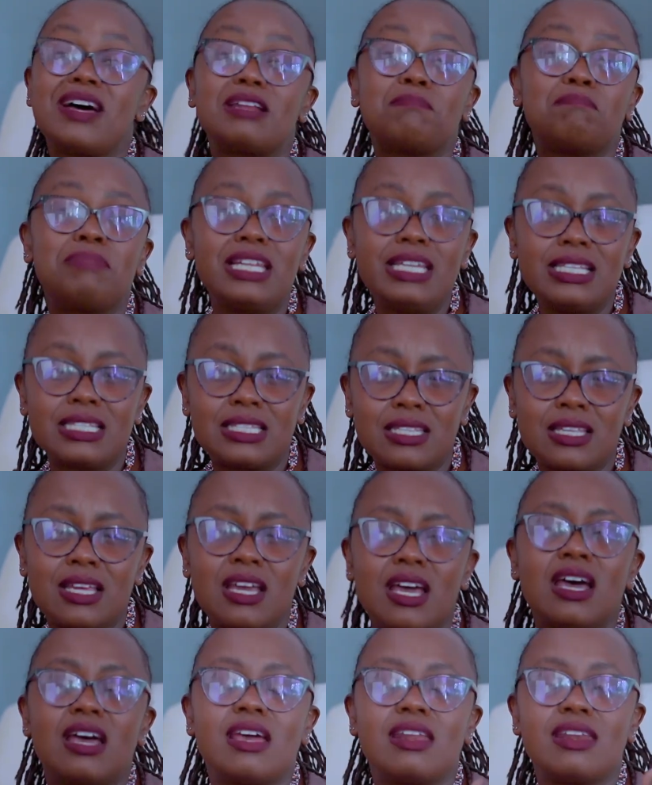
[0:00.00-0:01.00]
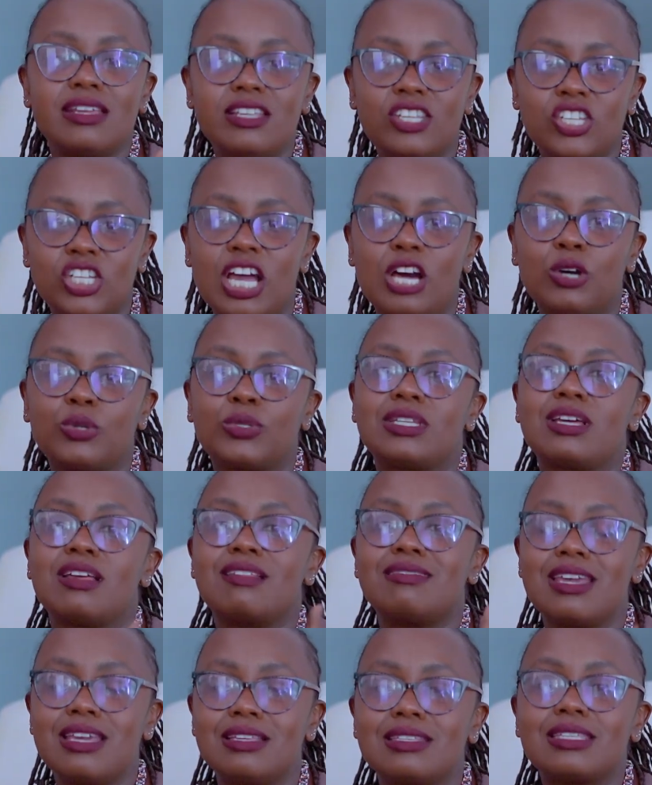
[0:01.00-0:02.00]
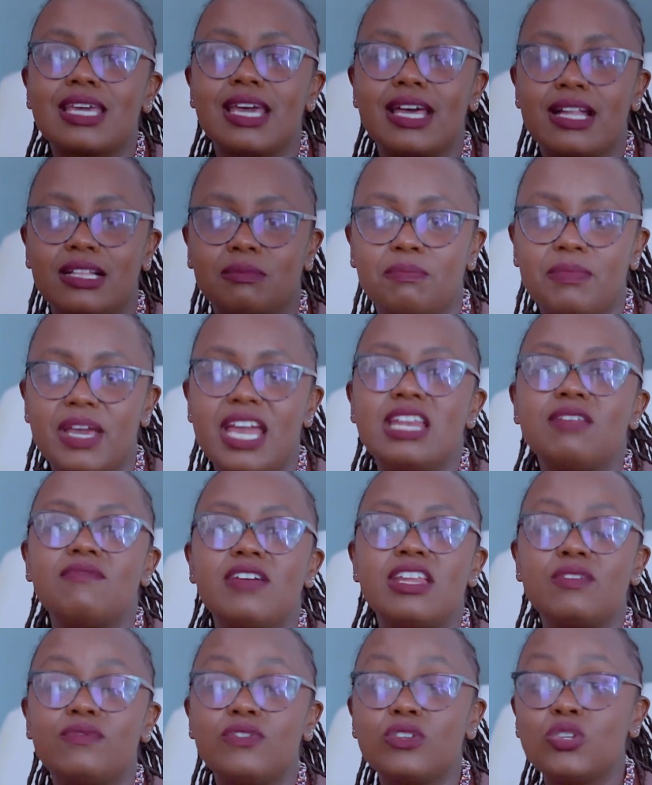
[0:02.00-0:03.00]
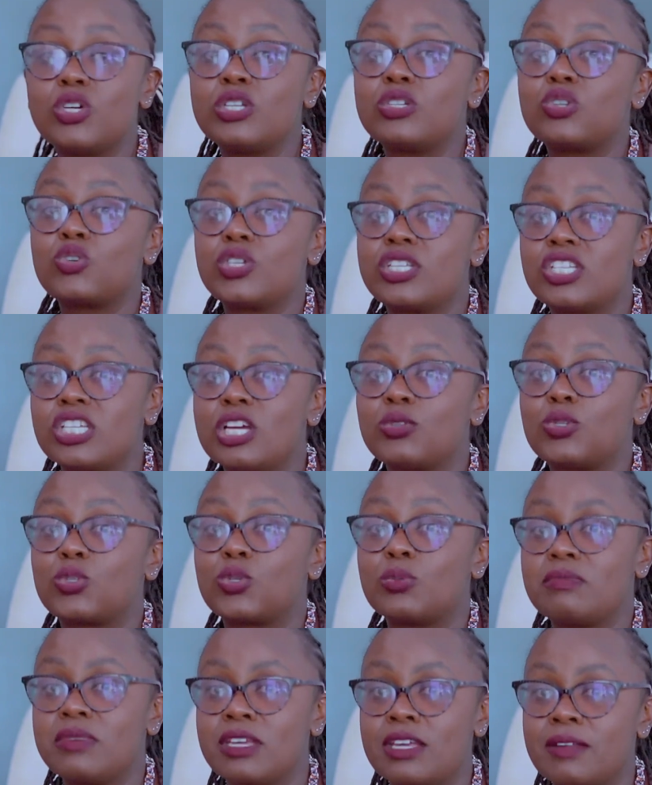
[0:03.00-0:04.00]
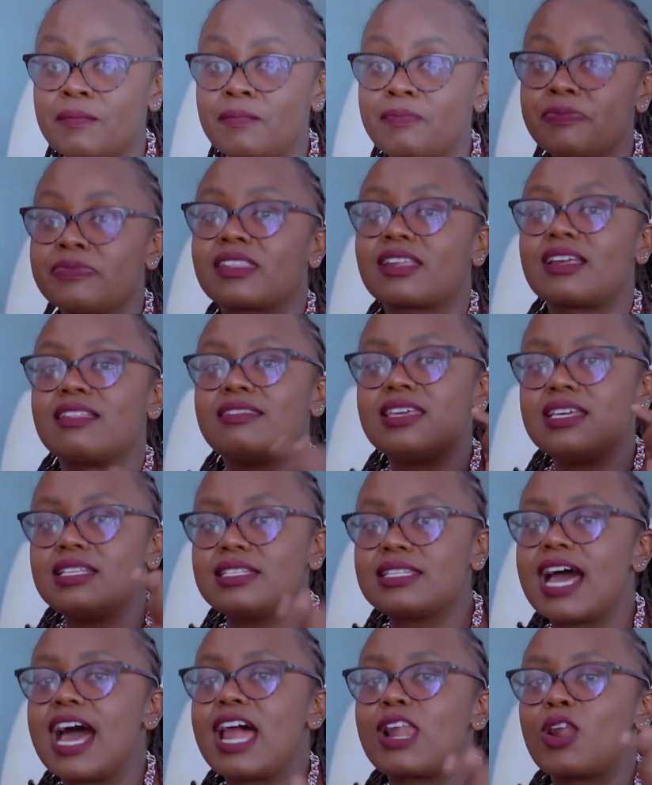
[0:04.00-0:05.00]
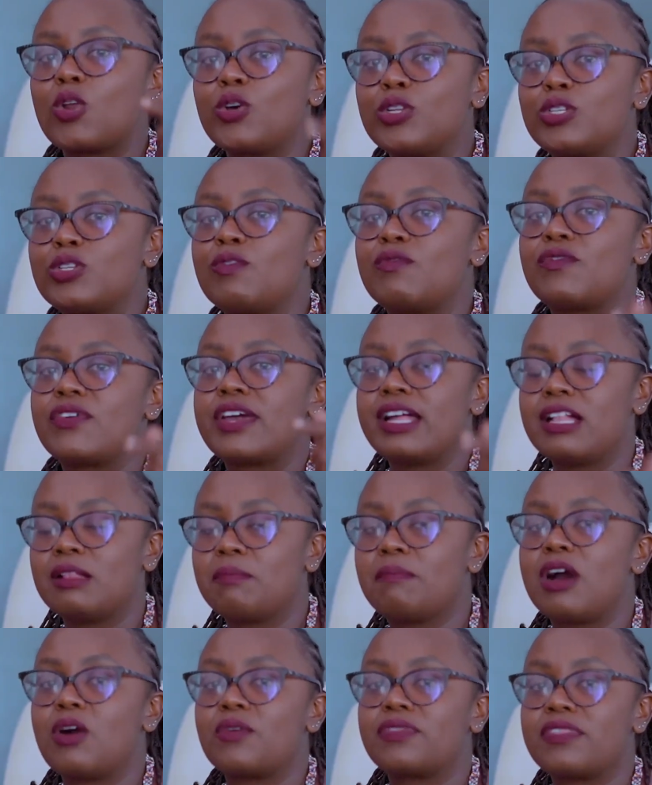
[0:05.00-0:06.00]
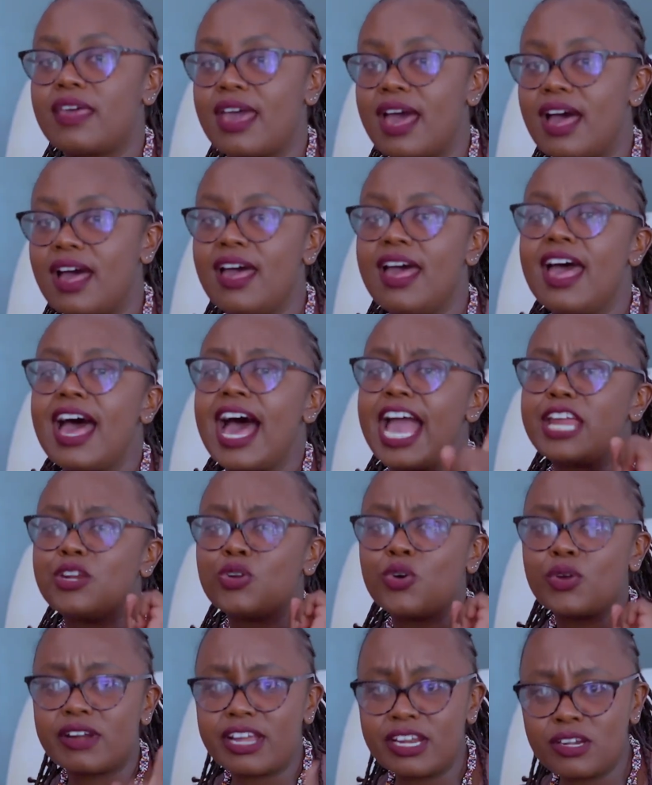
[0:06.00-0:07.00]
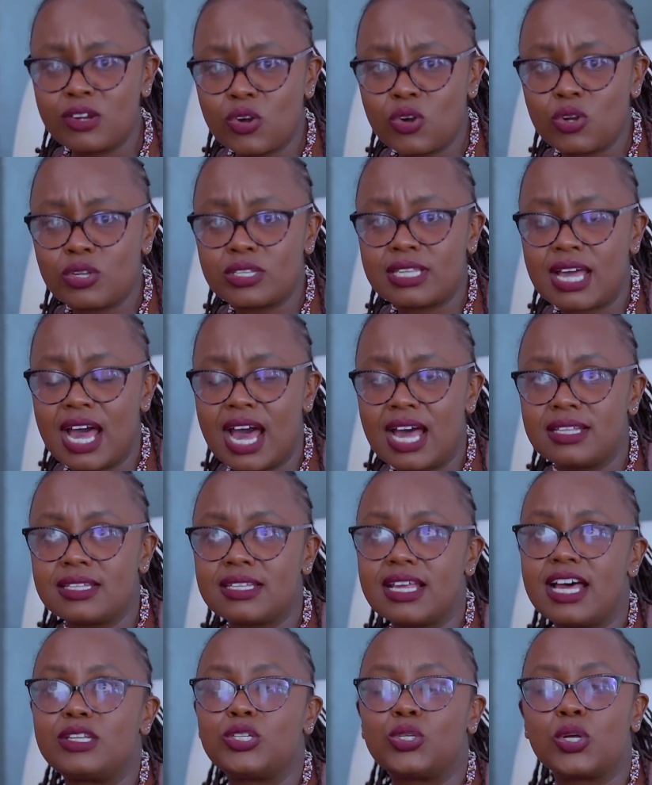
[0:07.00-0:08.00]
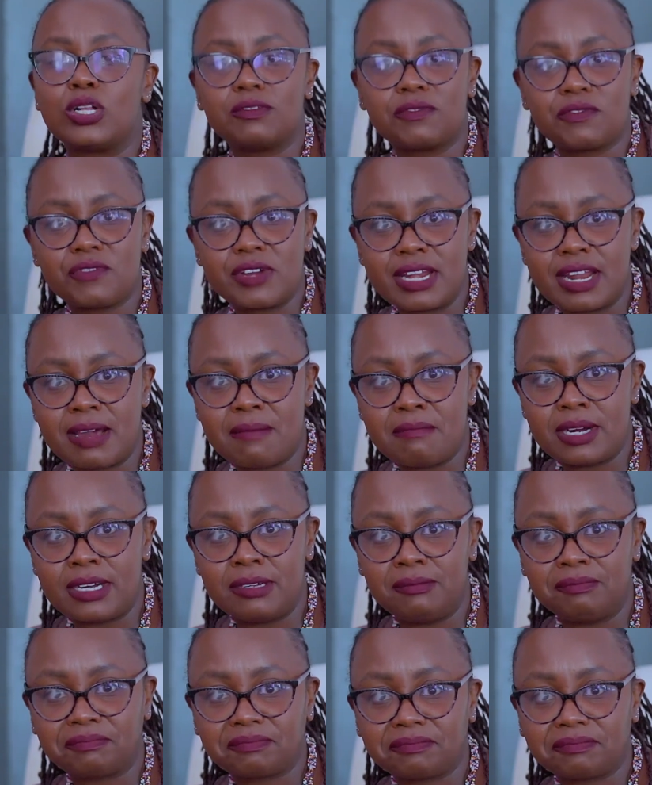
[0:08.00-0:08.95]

But please reach out. There is help. And even if you don't reach out to me, there's a lot of help out there. I know Red Cross has a toll-free number.